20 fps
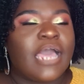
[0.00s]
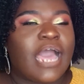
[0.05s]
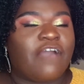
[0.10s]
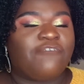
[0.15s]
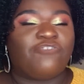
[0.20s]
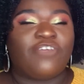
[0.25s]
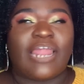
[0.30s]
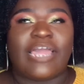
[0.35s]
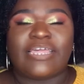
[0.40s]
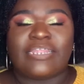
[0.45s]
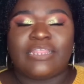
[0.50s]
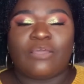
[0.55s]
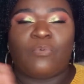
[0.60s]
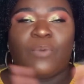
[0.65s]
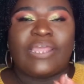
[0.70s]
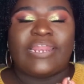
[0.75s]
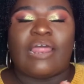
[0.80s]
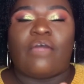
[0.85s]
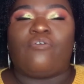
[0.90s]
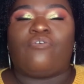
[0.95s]
I feel like the
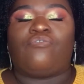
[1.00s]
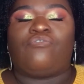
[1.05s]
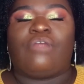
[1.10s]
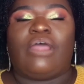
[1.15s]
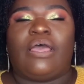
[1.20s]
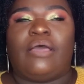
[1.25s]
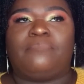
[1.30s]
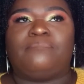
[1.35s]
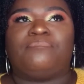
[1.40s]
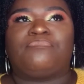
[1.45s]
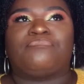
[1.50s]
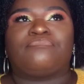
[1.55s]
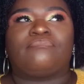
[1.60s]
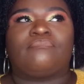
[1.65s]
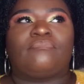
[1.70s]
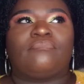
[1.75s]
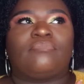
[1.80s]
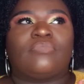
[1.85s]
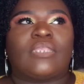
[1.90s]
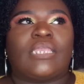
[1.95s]
way that
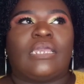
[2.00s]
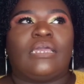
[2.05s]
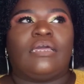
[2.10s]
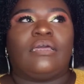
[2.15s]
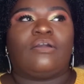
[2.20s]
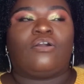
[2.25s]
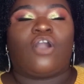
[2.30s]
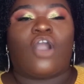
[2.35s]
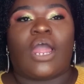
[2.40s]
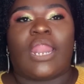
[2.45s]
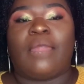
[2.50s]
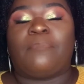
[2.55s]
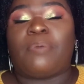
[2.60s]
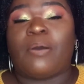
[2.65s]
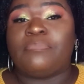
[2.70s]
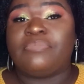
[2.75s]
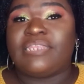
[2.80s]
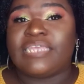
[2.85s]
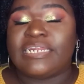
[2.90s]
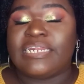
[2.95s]

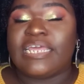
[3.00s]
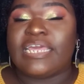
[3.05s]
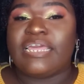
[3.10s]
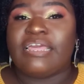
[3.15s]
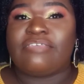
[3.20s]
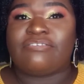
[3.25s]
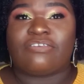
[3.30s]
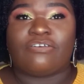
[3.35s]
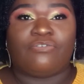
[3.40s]
Colourpop did it is a